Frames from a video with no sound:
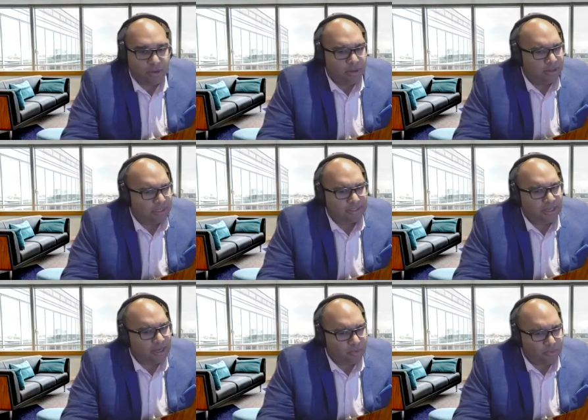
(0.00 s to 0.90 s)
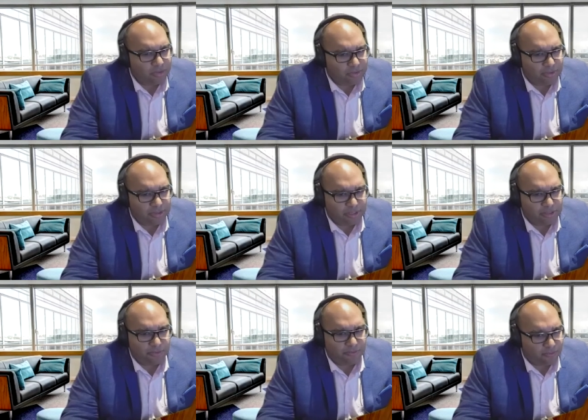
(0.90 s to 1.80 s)
that's not how we were doing things
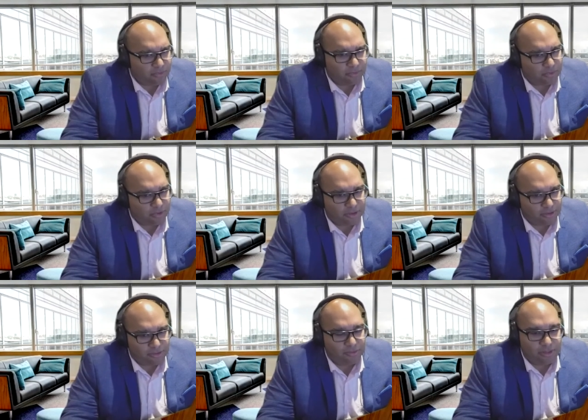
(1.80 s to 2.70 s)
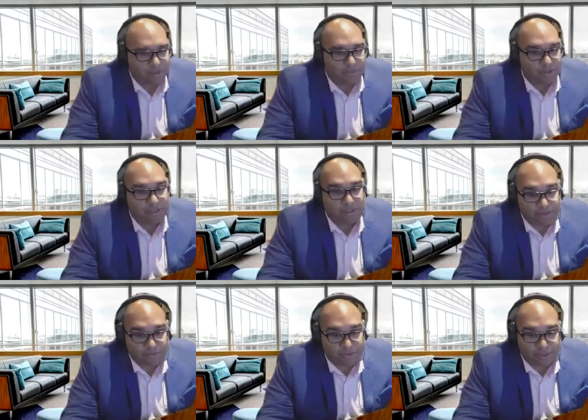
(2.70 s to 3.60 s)
before. Why are you doing them in this
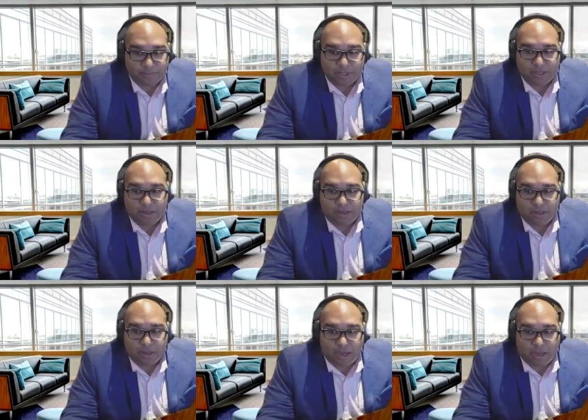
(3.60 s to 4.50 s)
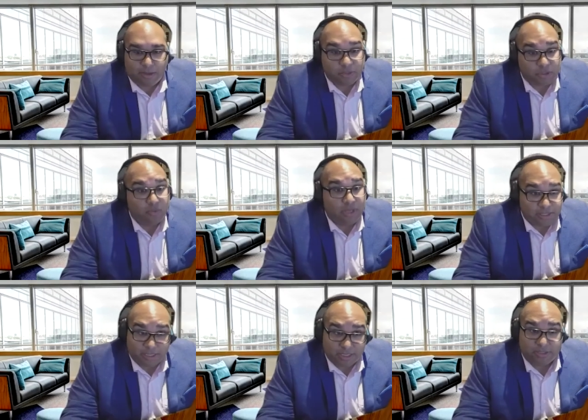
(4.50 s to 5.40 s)
other way? Um, so we
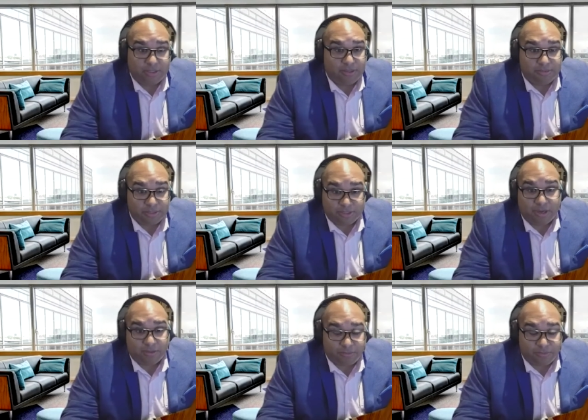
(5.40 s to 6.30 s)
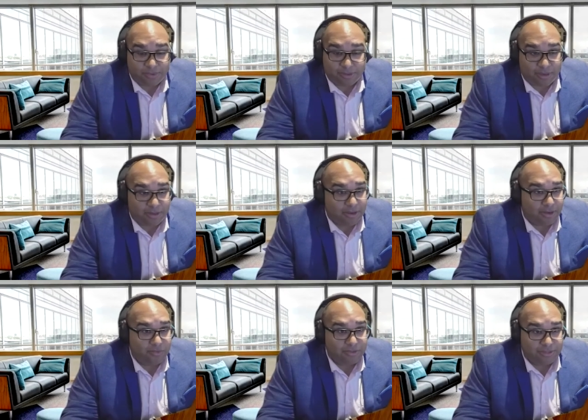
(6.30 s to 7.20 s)
had to actually stop. And I,
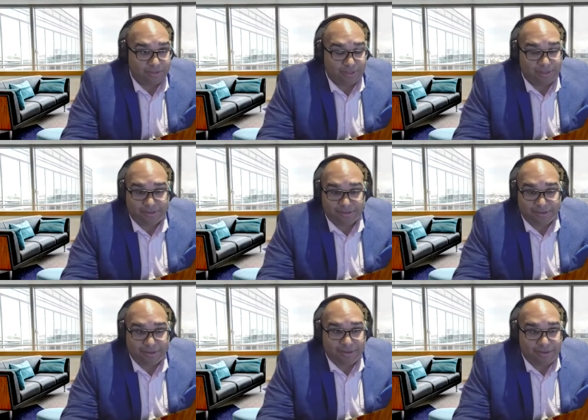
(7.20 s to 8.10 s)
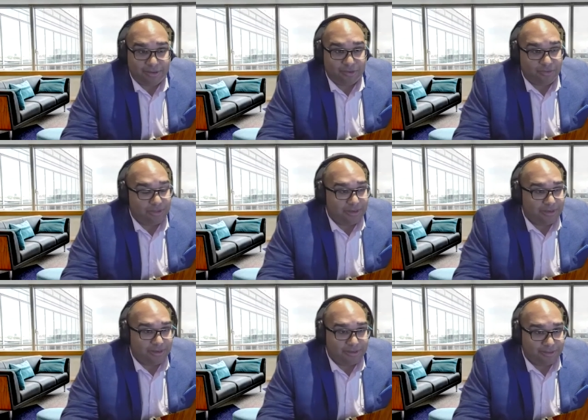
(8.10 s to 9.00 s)
I was the, you know, the
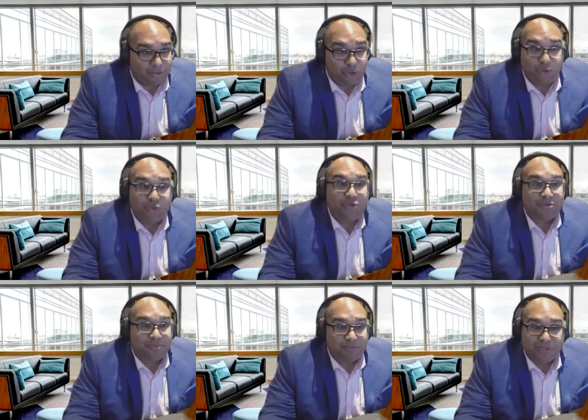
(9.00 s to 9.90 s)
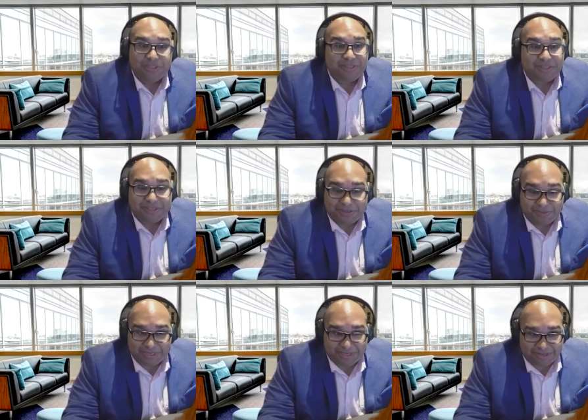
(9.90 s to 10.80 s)
uh, junior business
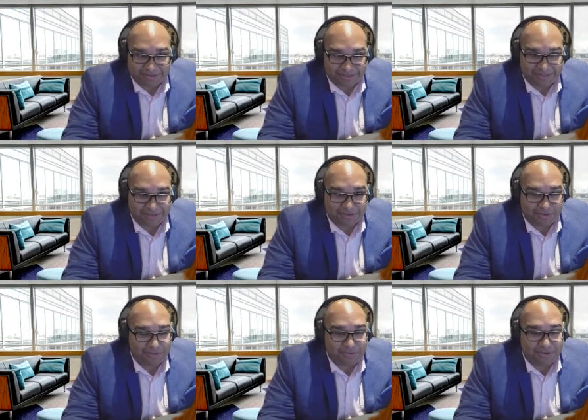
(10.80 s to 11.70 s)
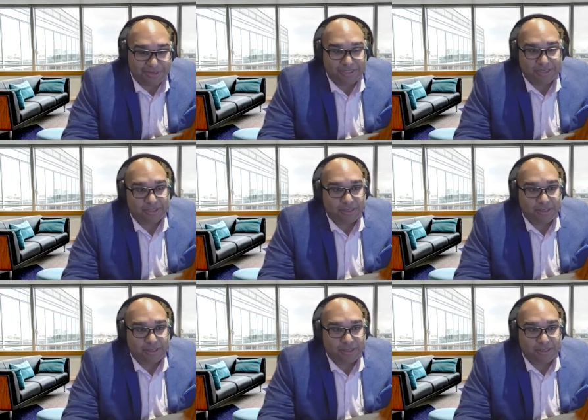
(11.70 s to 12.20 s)
systems analyst on, on the project,